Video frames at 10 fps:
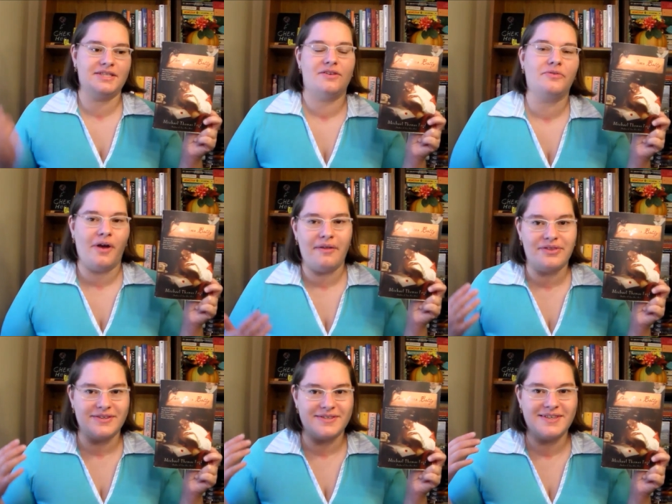And so
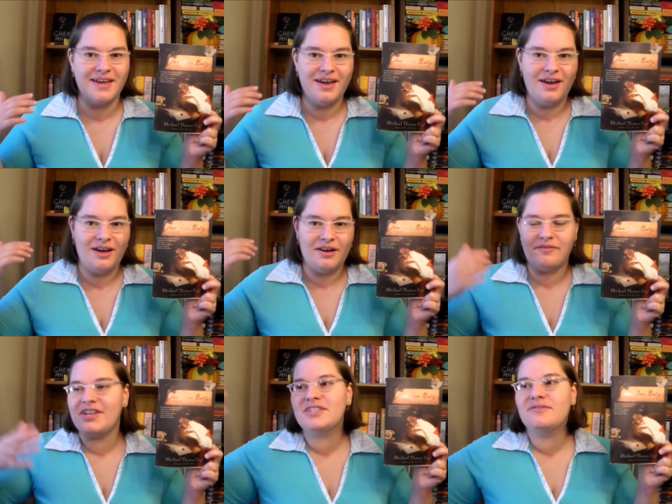throughout this
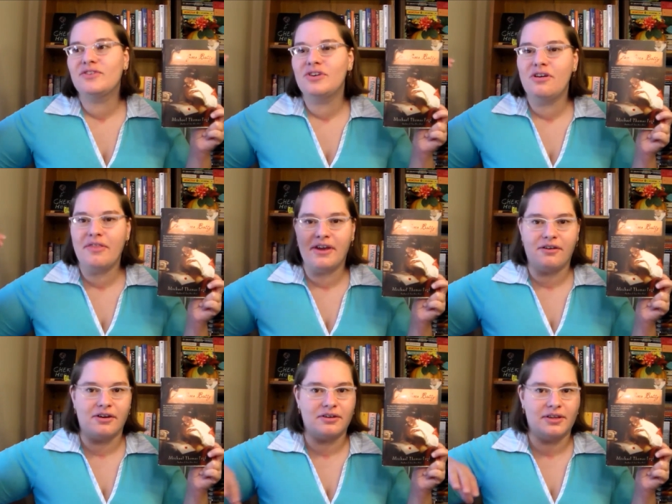festival,
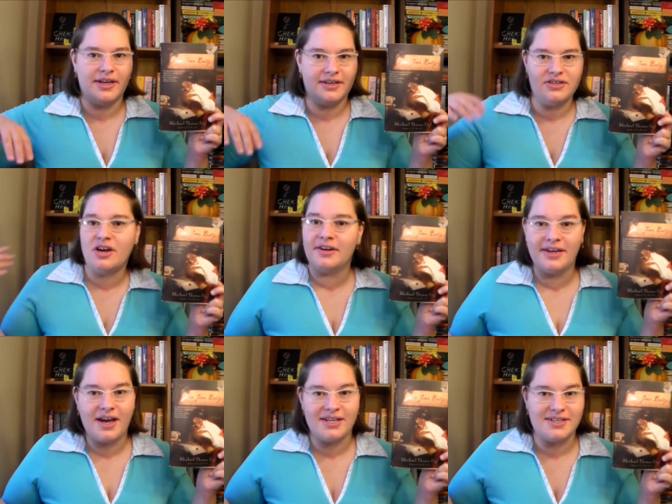there are, like,
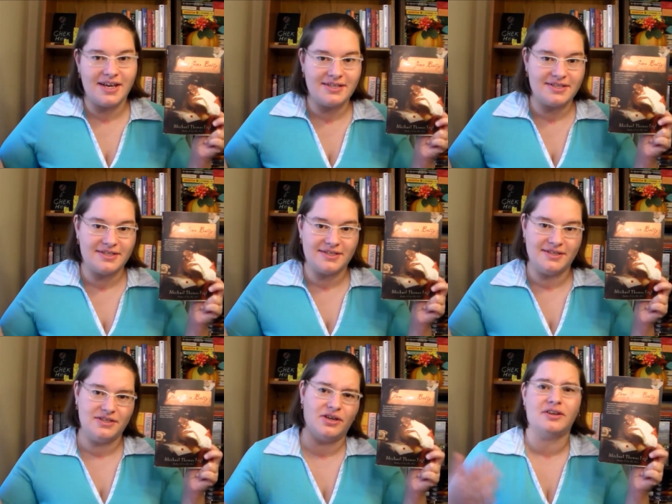dunking contests
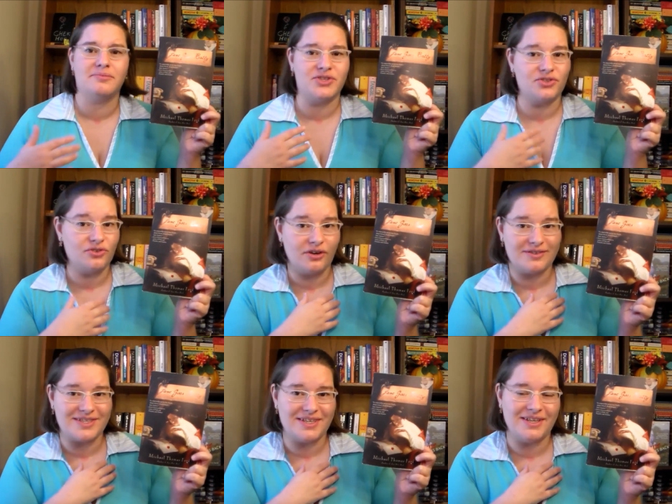to dunk Mr.
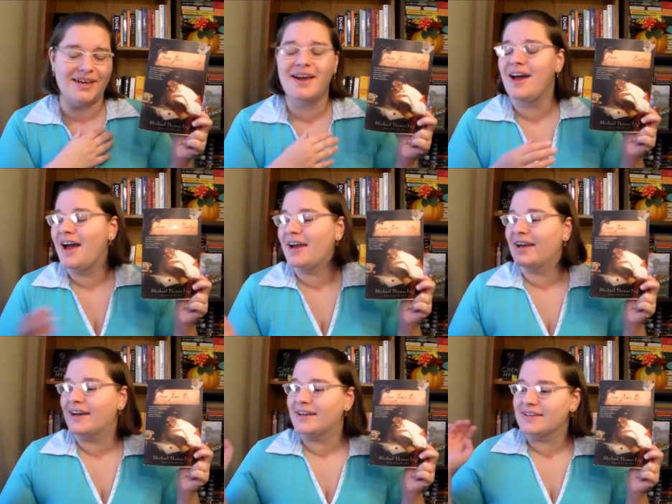Darcy.
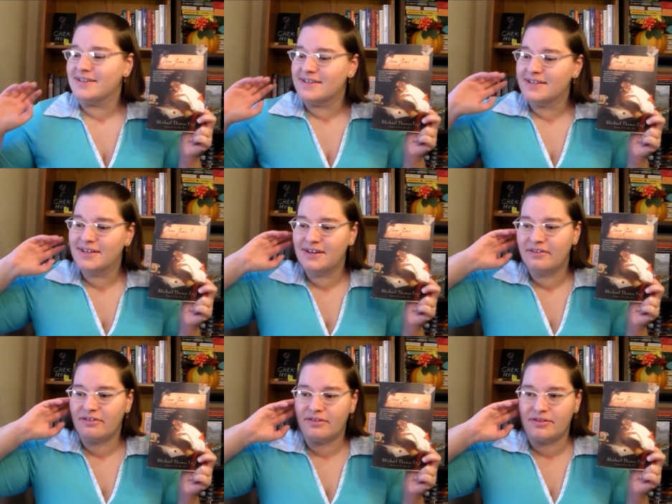And
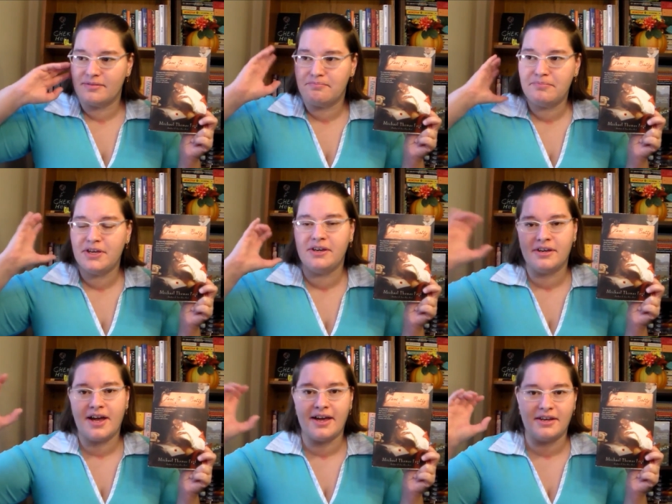the
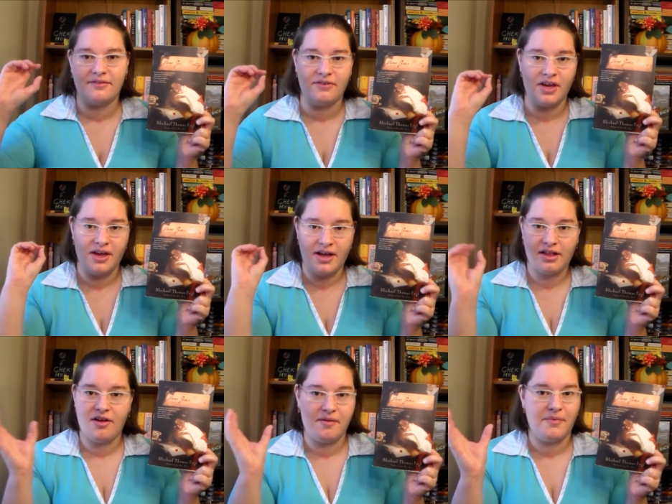big kind of
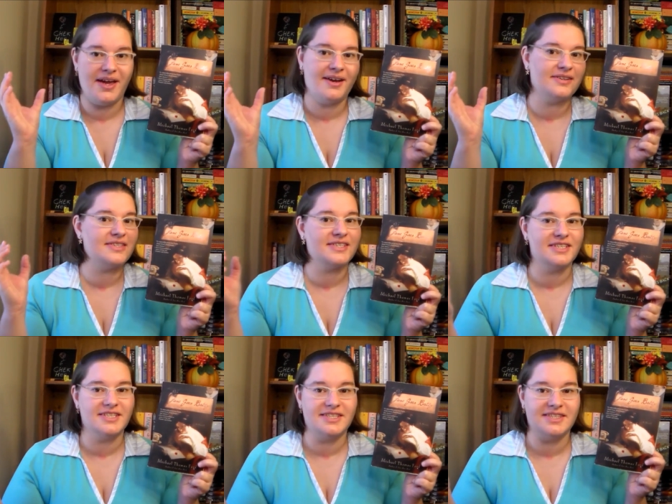climax
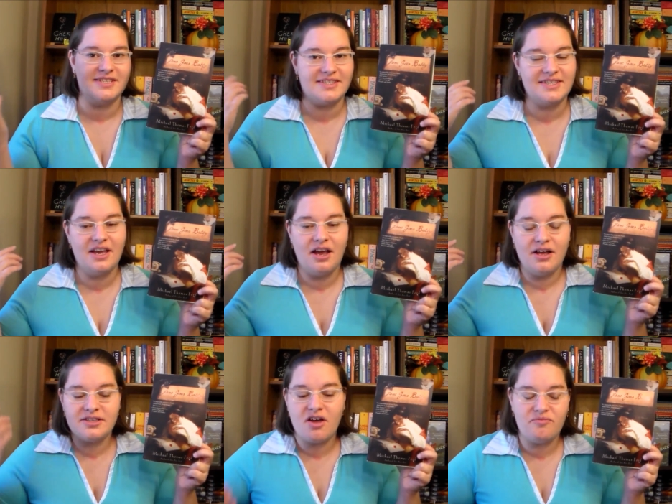is this
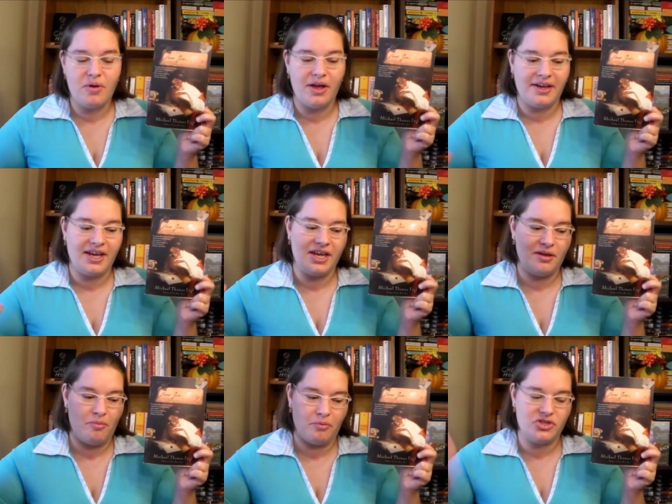softball
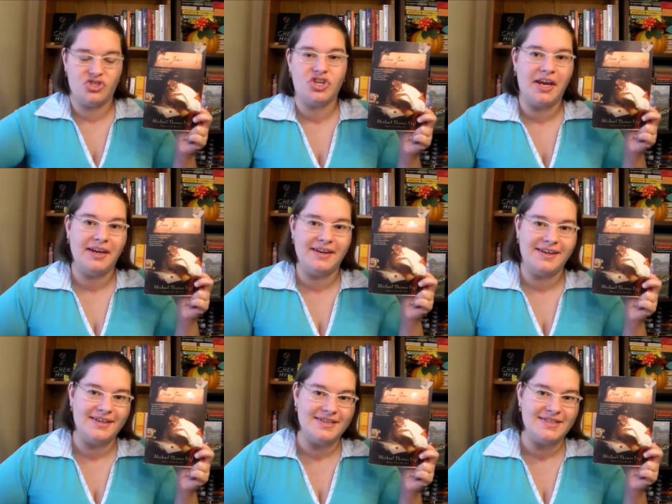game, which
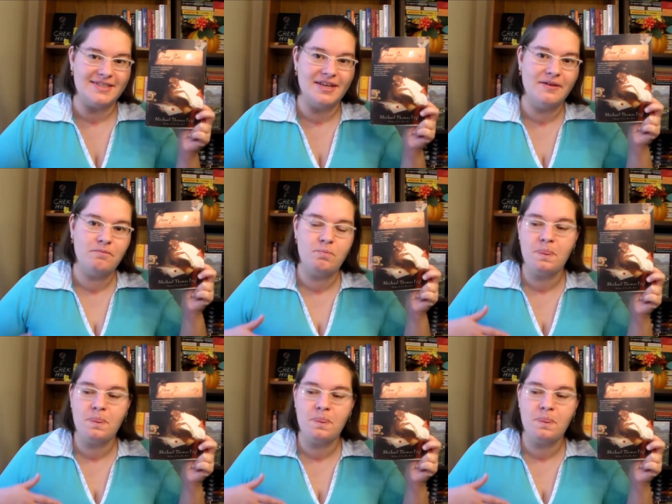Jane is...